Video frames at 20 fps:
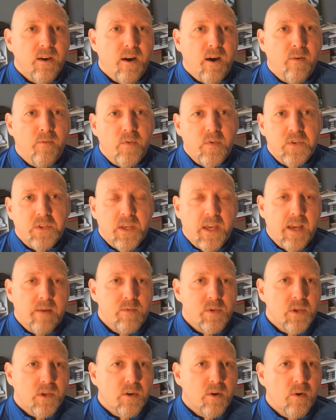
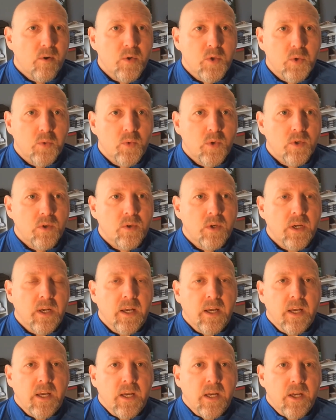Oftentimes the coach will
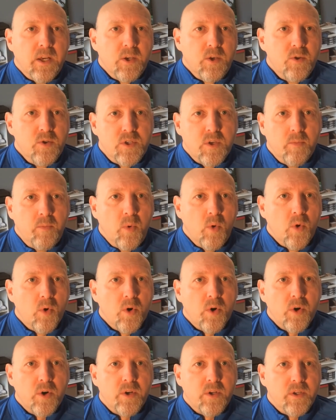use a
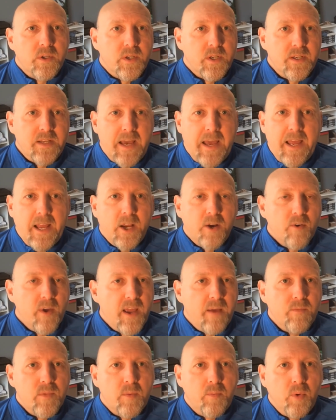board to
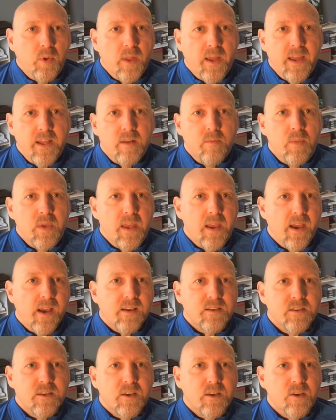diagram the play to be
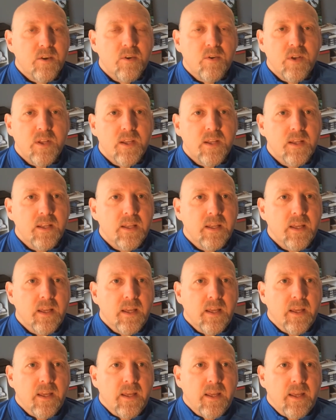executed.
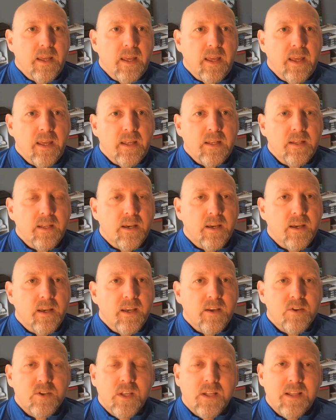And
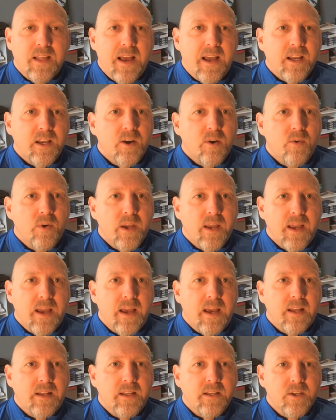there's a lot going
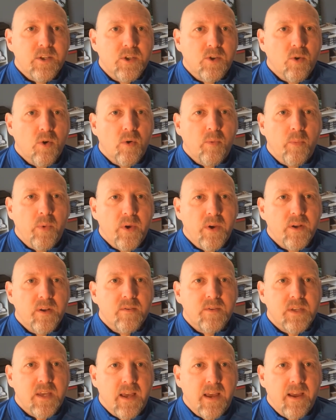on in a short period
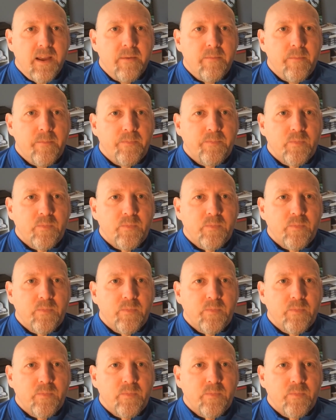of time.